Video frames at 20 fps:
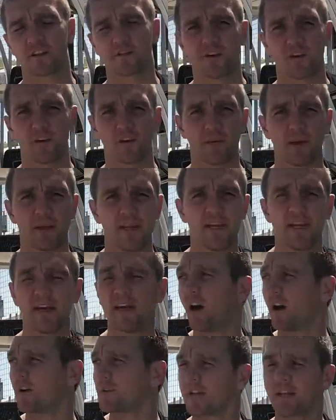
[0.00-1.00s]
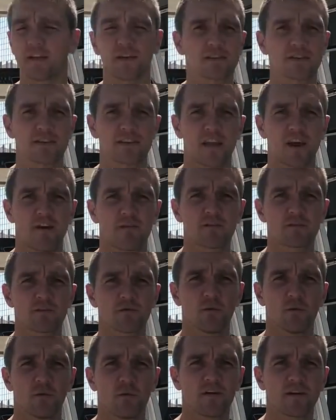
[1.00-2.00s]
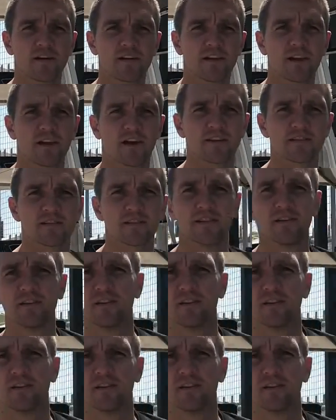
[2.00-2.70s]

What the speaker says: like to follow me, I'll take you into the garage and we'll walk around the cars.